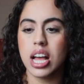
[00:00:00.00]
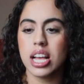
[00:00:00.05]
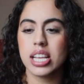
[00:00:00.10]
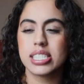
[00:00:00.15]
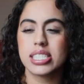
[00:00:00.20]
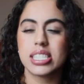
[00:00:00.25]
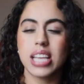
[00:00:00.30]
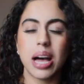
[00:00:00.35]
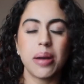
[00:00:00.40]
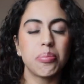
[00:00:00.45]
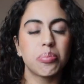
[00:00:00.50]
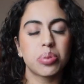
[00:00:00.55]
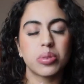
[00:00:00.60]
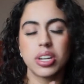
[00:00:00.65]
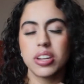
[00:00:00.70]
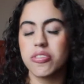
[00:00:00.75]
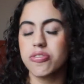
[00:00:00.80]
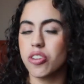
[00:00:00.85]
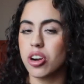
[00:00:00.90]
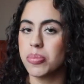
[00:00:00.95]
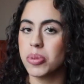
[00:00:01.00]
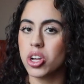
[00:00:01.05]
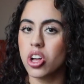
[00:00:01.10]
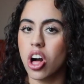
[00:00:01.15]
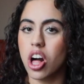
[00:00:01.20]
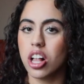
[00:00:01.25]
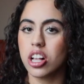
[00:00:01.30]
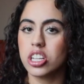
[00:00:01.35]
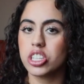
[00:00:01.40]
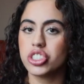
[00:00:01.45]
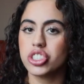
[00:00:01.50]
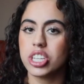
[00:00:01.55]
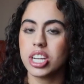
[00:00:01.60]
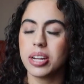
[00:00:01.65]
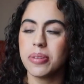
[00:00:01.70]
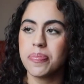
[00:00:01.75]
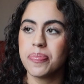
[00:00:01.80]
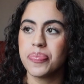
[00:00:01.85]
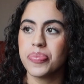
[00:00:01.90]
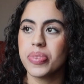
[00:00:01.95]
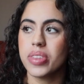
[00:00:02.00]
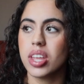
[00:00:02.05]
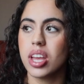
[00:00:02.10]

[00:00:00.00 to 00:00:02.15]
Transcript: some brief pharmacology,